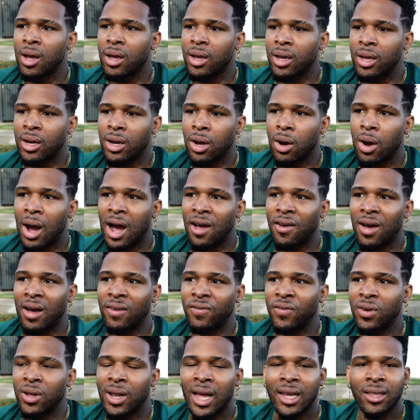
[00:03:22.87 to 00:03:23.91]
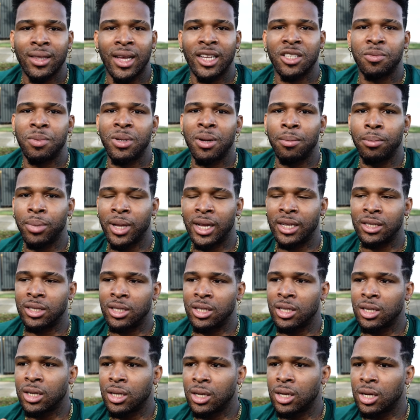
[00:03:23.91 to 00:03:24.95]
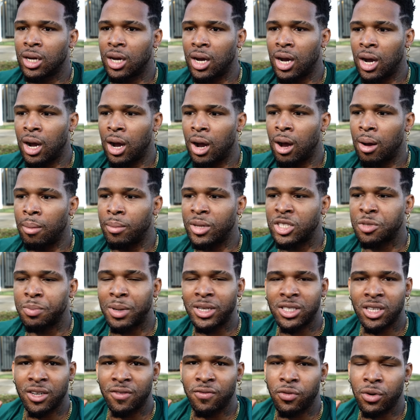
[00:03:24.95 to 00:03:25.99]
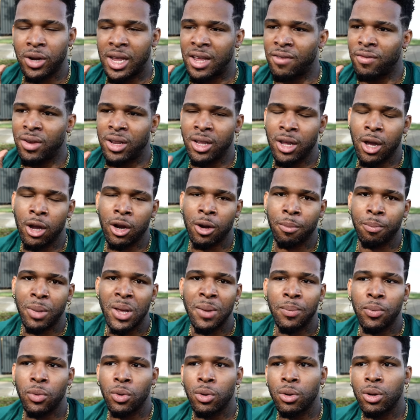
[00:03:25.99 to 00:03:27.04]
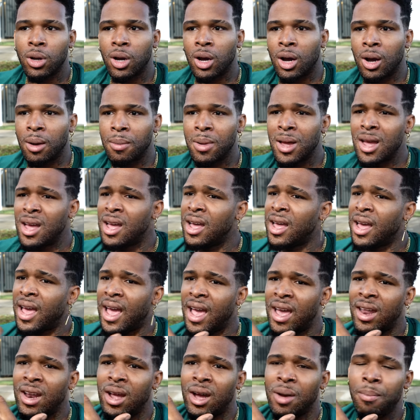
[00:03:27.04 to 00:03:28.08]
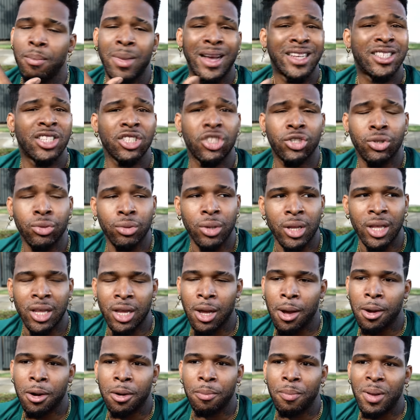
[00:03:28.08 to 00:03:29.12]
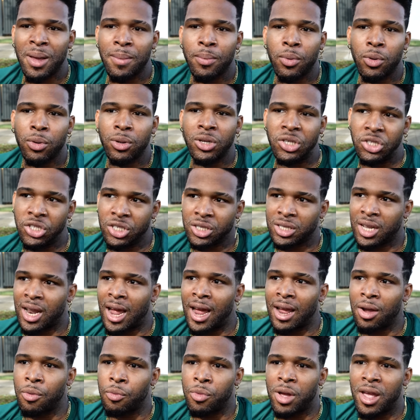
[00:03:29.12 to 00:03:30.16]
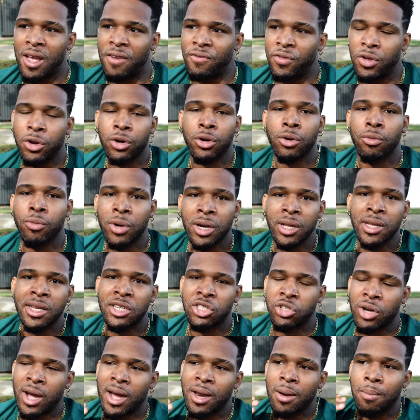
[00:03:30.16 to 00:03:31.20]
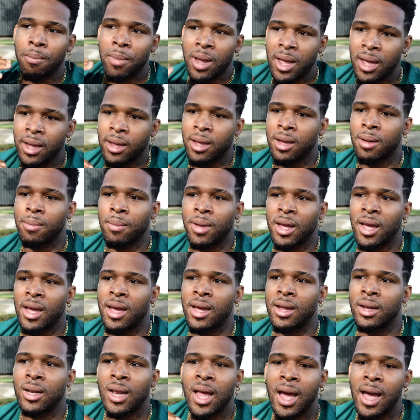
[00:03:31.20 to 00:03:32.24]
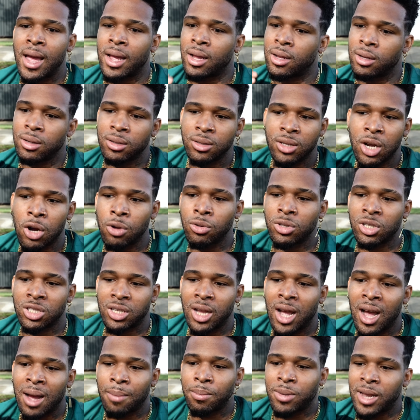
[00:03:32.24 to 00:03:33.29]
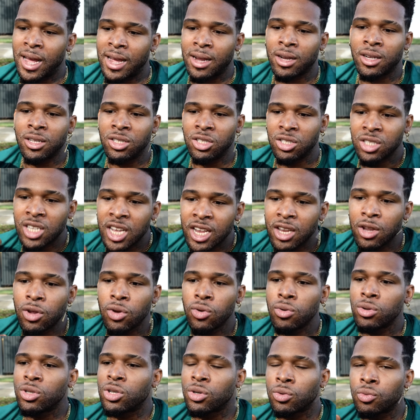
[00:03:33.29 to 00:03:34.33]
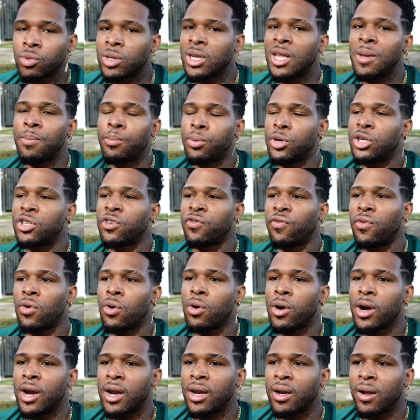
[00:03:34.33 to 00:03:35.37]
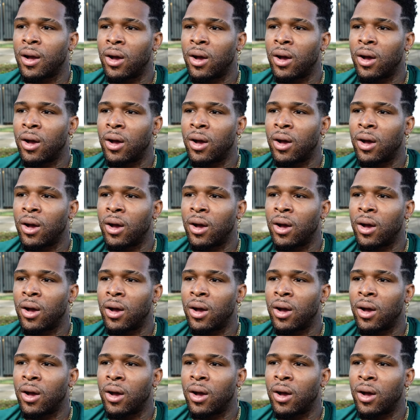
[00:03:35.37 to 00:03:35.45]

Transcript: You know, I feel like that's been a blessing, especially for even younger people. And a message to the younger people is just like, if you're really trying to make it, man, like, don't stop, like, continue to really push for it.